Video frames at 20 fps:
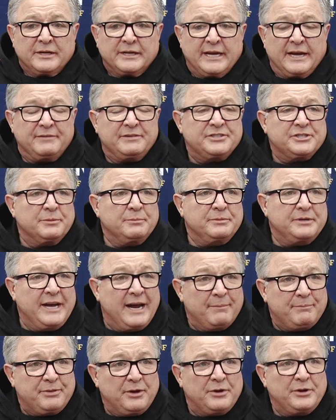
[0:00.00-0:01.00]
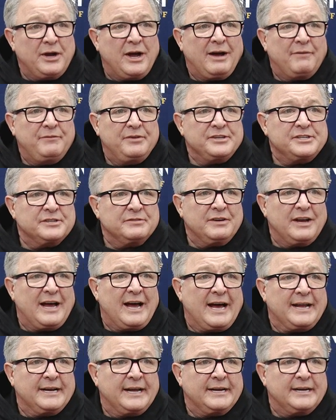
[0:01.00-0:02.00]
get some depth on the offensive
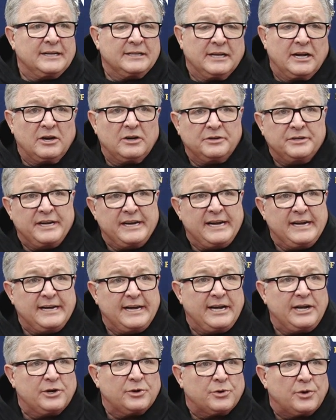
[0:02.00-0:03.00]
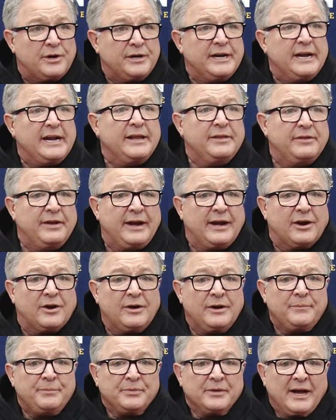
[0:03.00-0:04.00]
line and a little need here or need
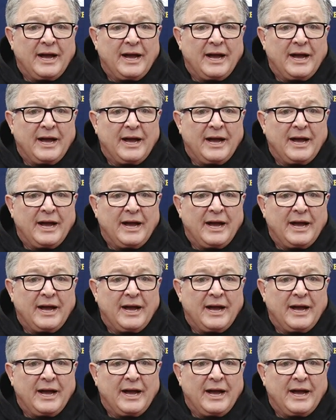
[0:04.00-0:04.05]
there,